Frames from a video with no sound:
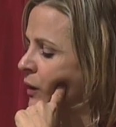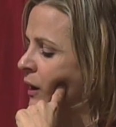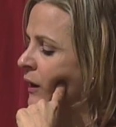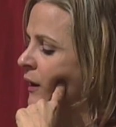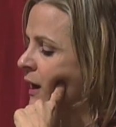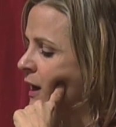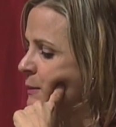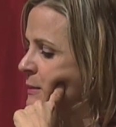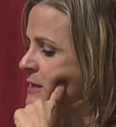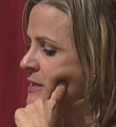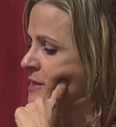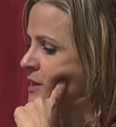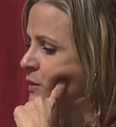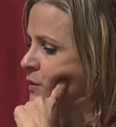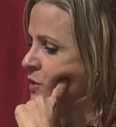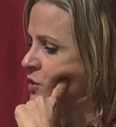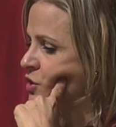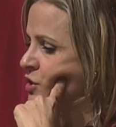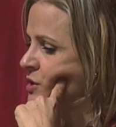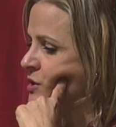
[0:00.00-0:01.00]
I like about
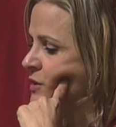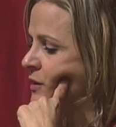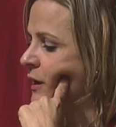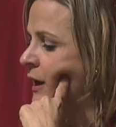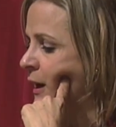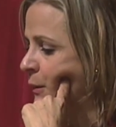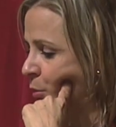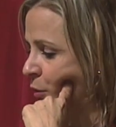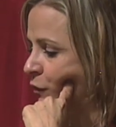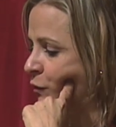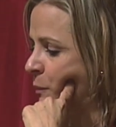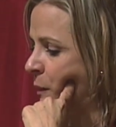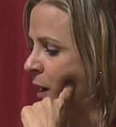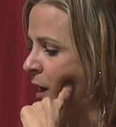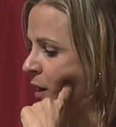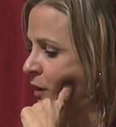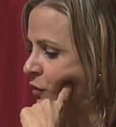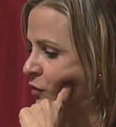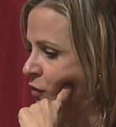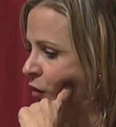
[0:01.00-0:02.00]
Sarah is she's a neighbor of
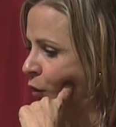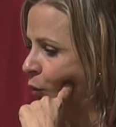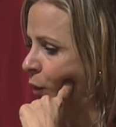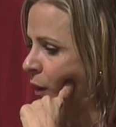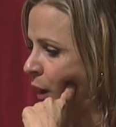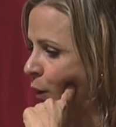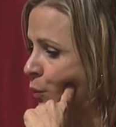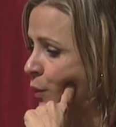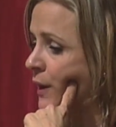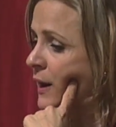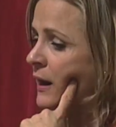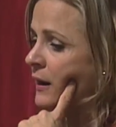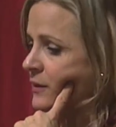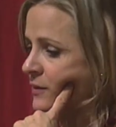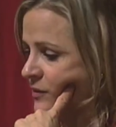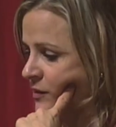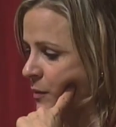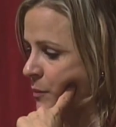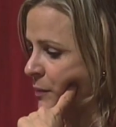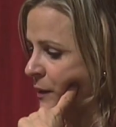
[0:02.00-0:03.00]
mine. So when I run out of
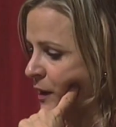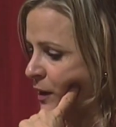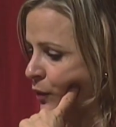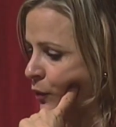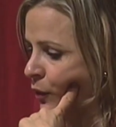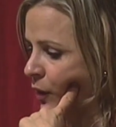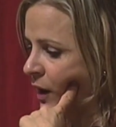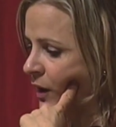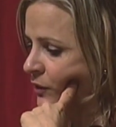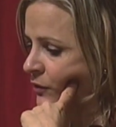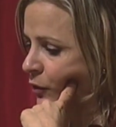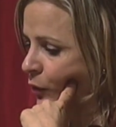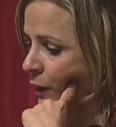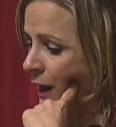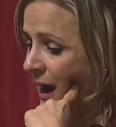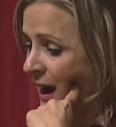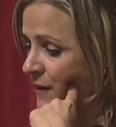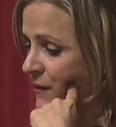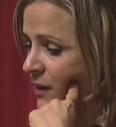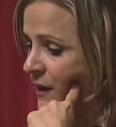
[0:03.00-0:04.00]
something or I don't
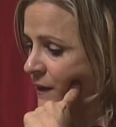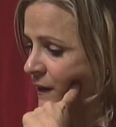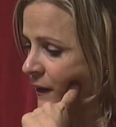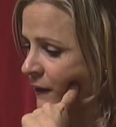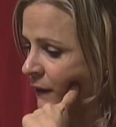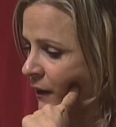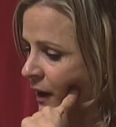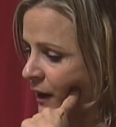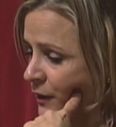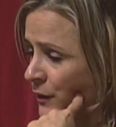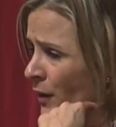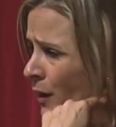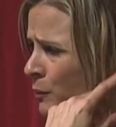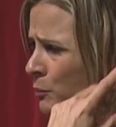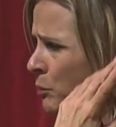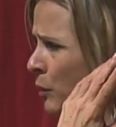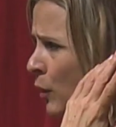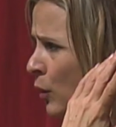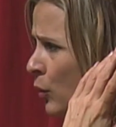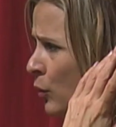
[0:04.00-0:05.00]
have anything like
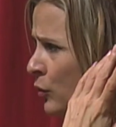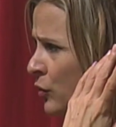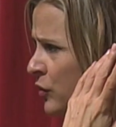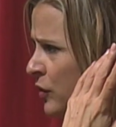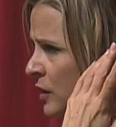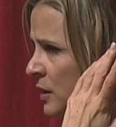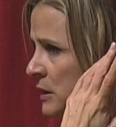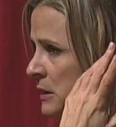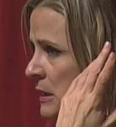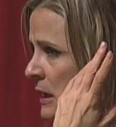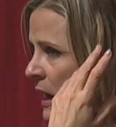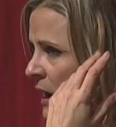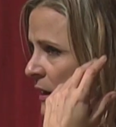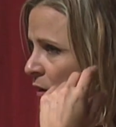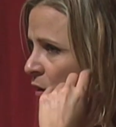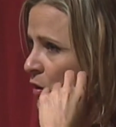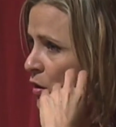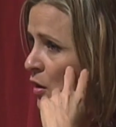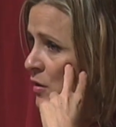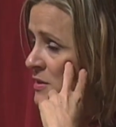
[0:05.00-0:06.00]
nut bowls, I
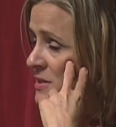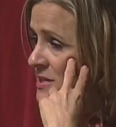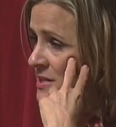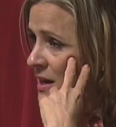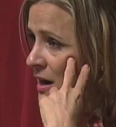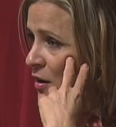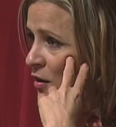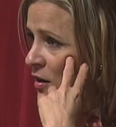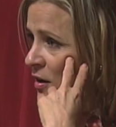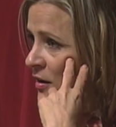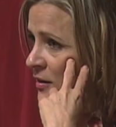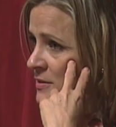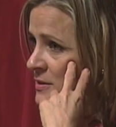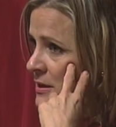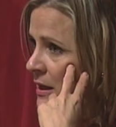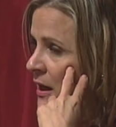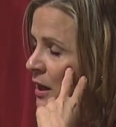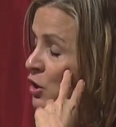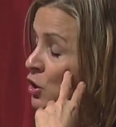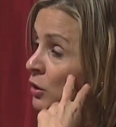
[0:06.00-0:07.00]
can call Sarah and
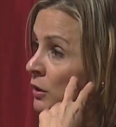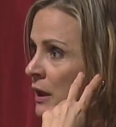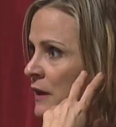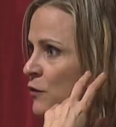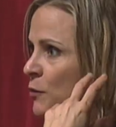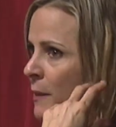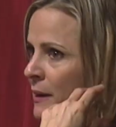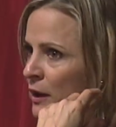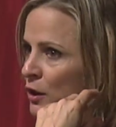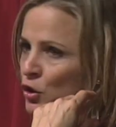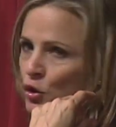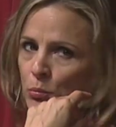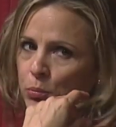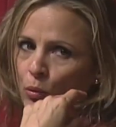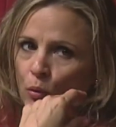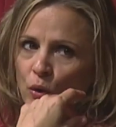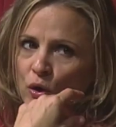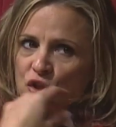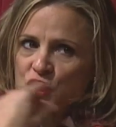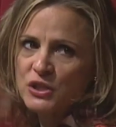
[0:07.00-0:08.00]
say, can you leave them out on your
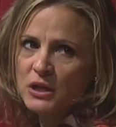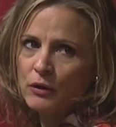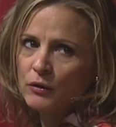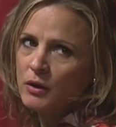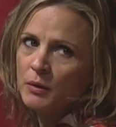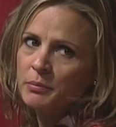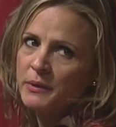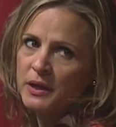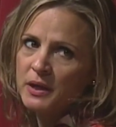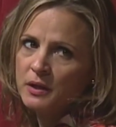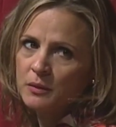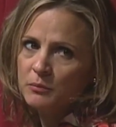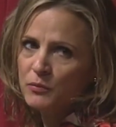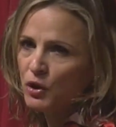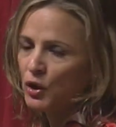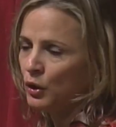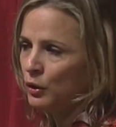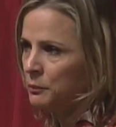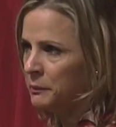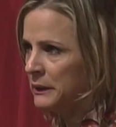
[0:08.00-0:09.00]
porch and I'll come get them,
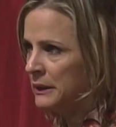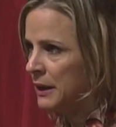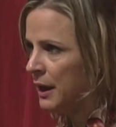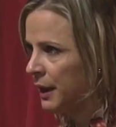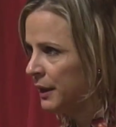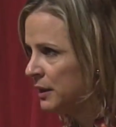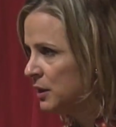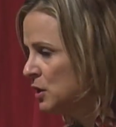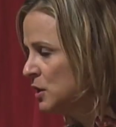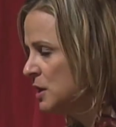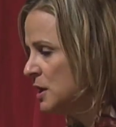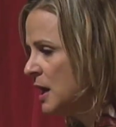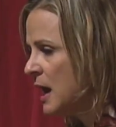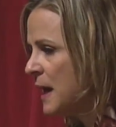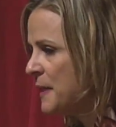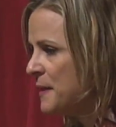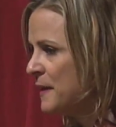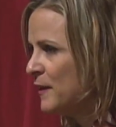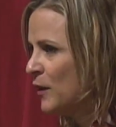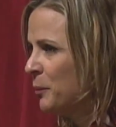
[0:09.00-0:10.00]
at midnight.
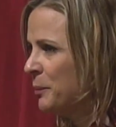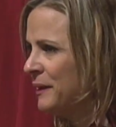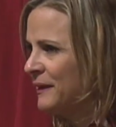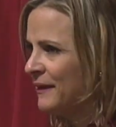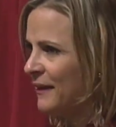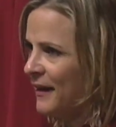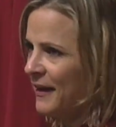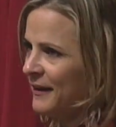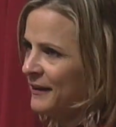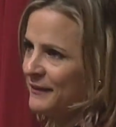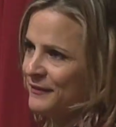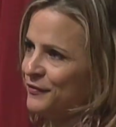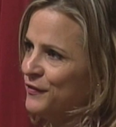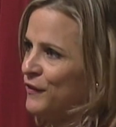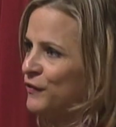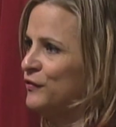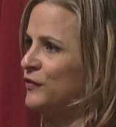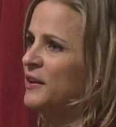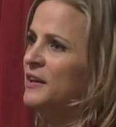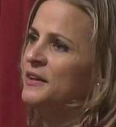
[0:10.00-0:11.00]
And then there'll be like
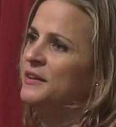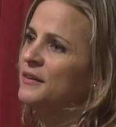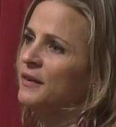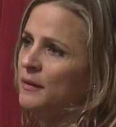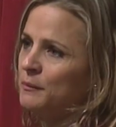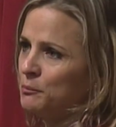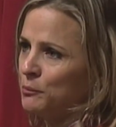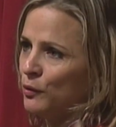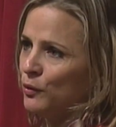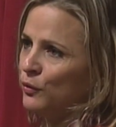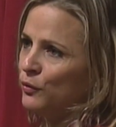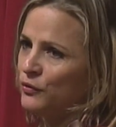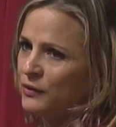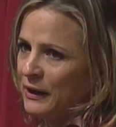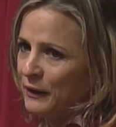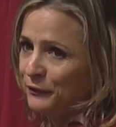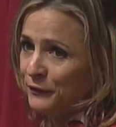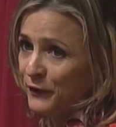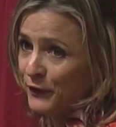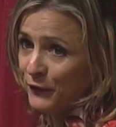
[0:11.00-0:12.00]
15 nut bowls
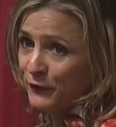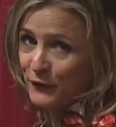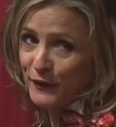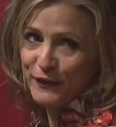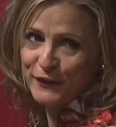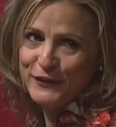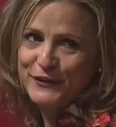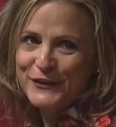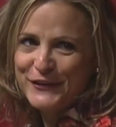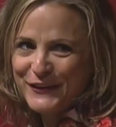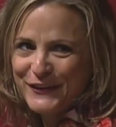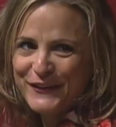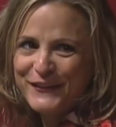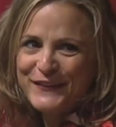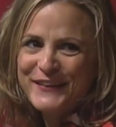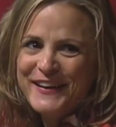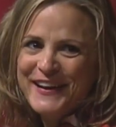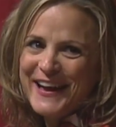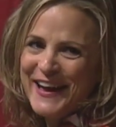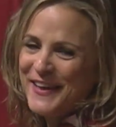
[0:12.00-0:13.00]
out there that,
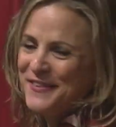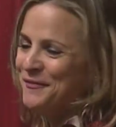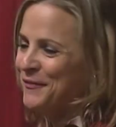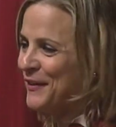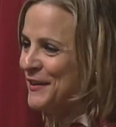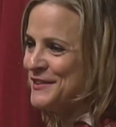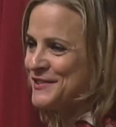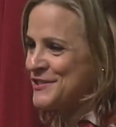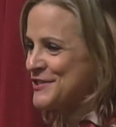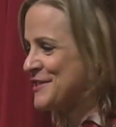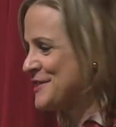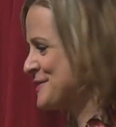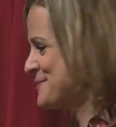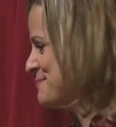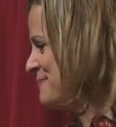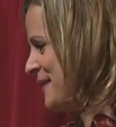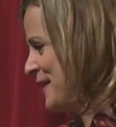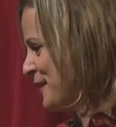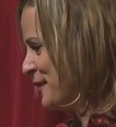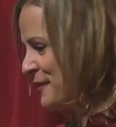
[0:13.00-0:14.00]
and one's just
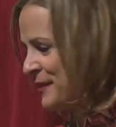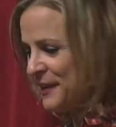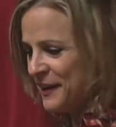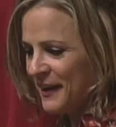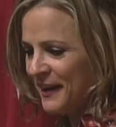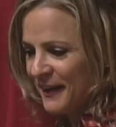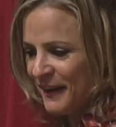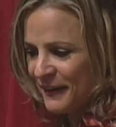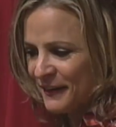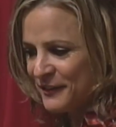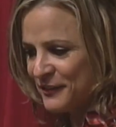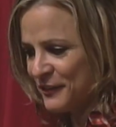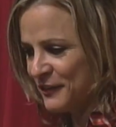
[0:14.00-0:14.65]
better than the next.